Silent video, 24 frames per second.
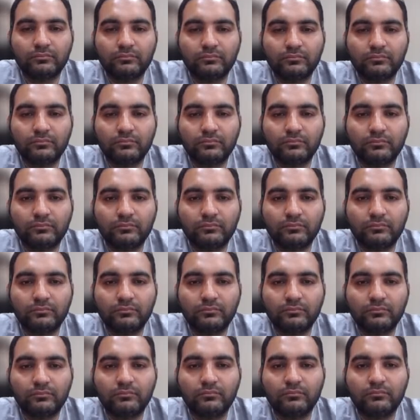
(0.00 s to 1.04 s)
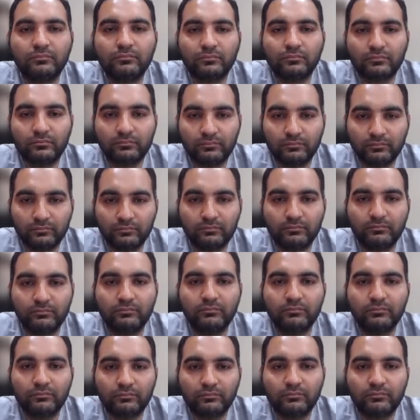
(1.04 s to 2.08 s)

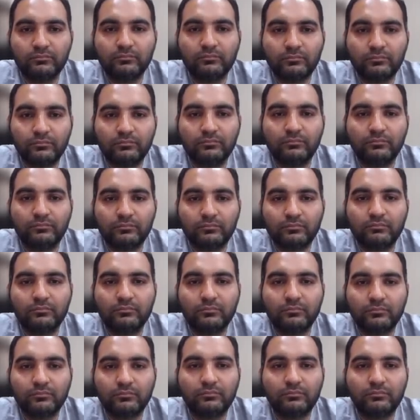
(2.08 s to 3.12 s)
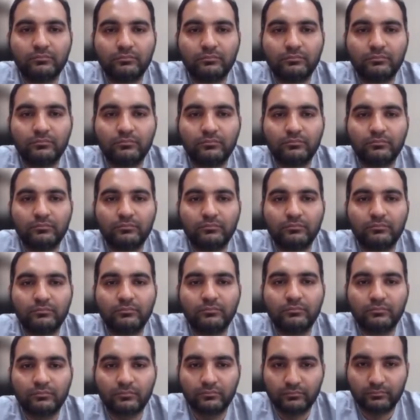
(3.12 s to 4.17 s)

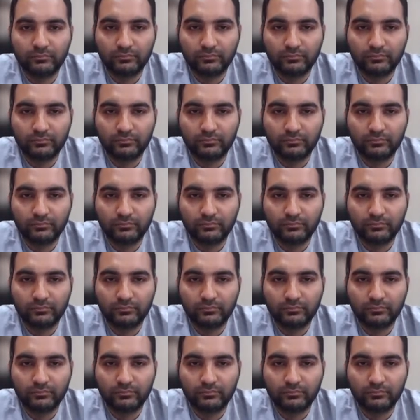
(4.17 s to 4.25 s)
No words are spoken by the person on screen.